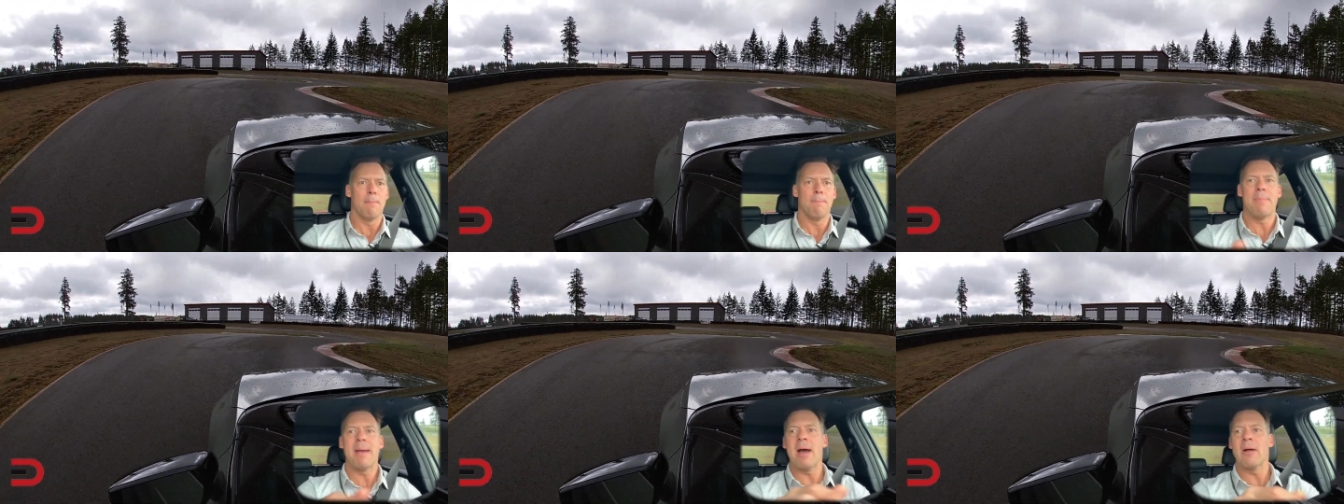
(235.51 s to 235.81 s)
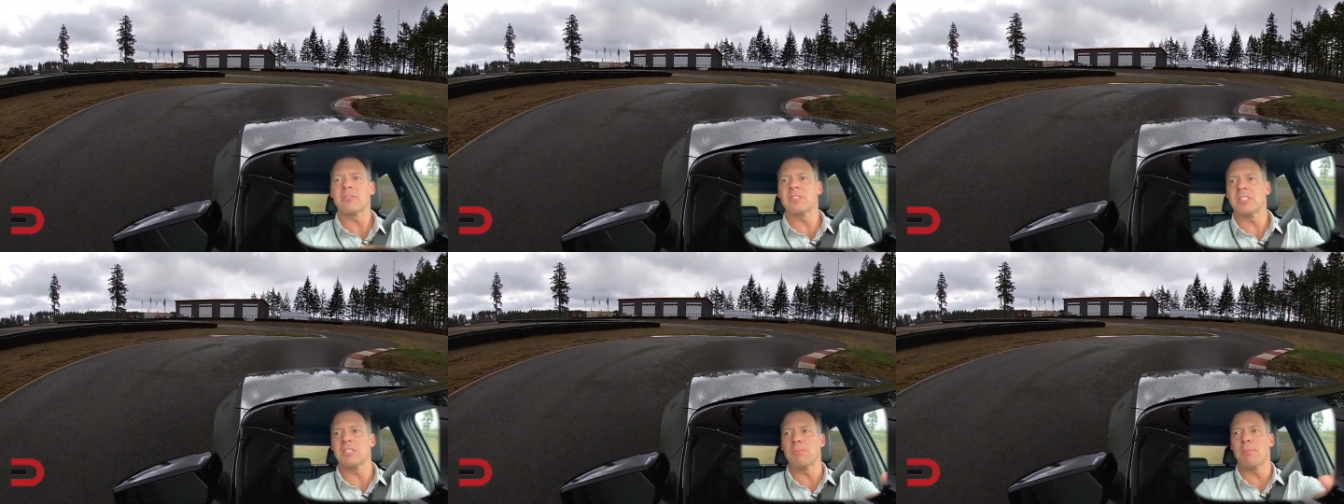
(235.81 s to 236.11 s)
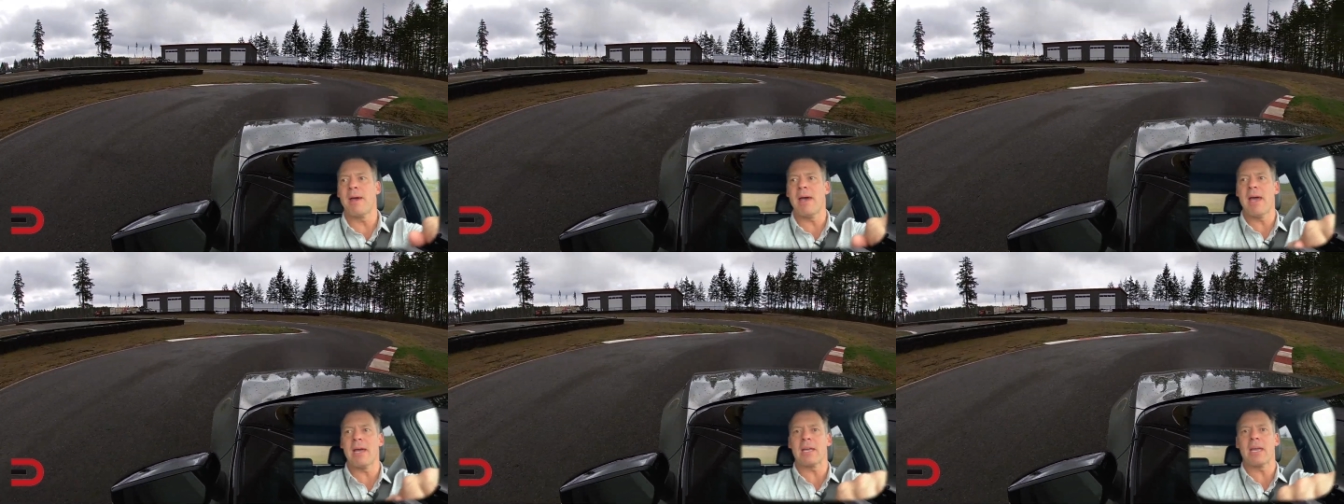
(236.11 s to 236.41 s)
bounces
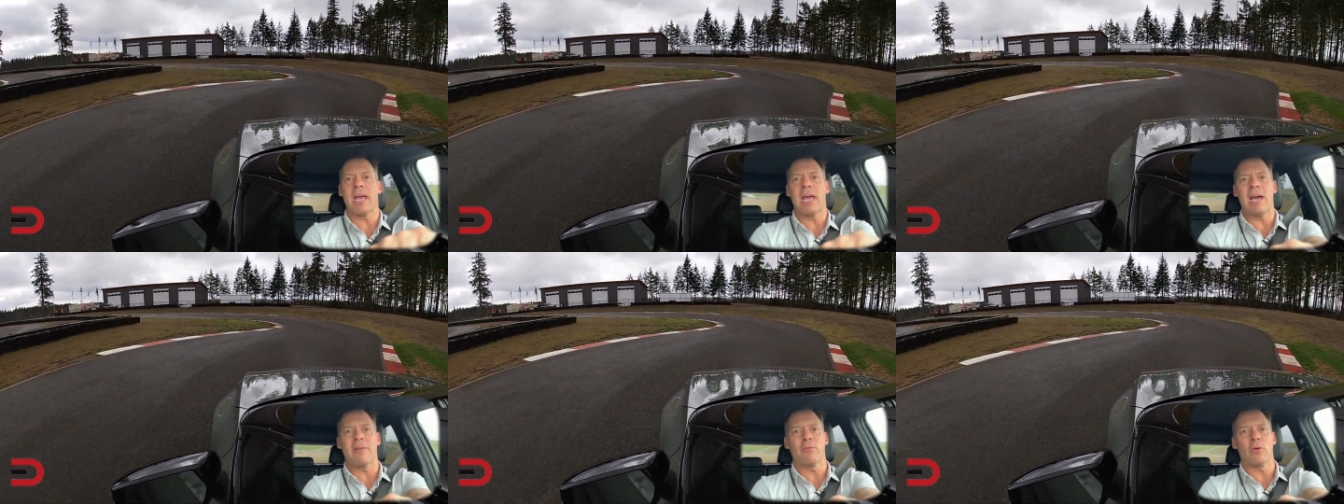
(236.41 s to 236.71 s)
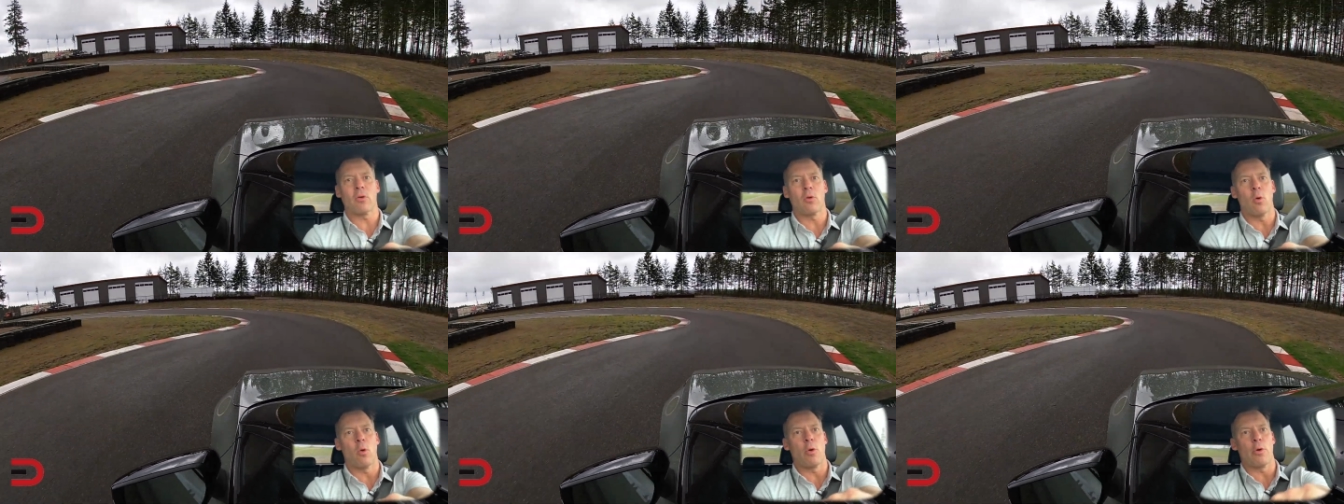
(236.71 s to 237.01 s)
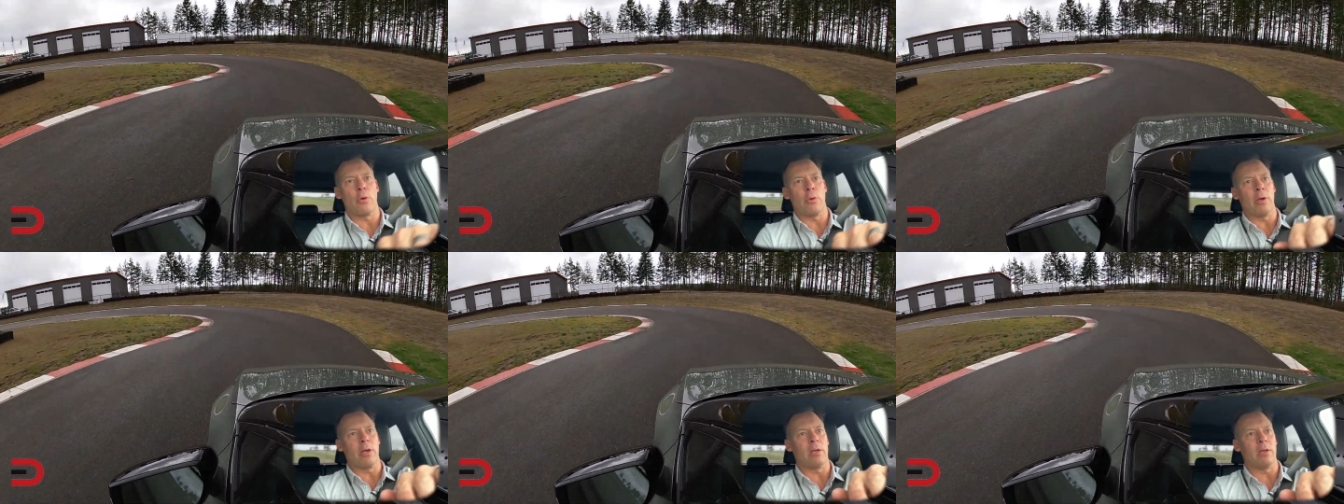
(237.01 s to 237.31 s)
back after
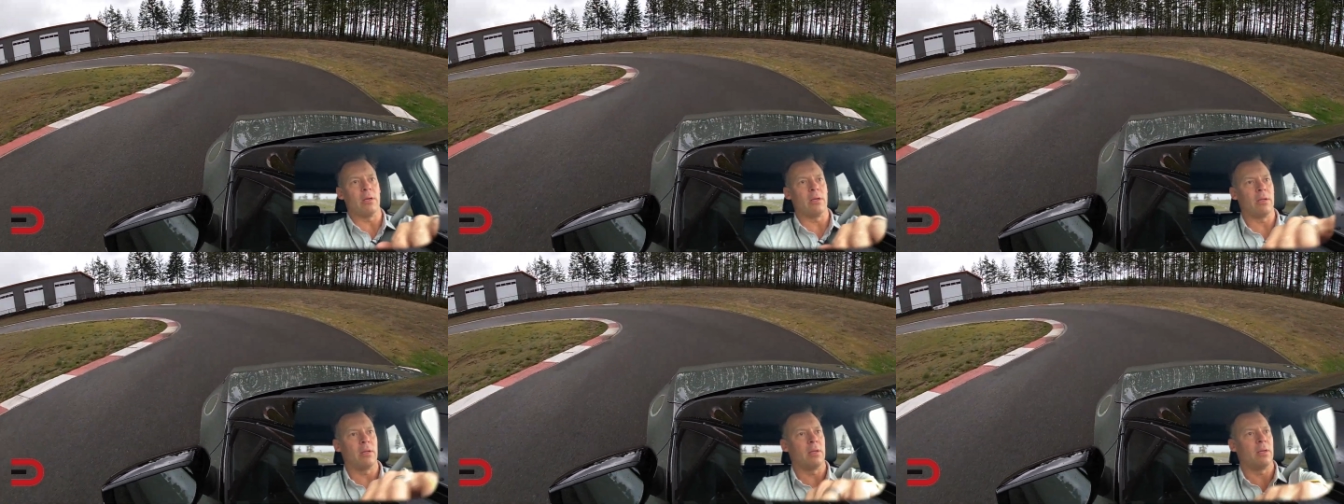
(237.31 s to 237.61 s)
cornering.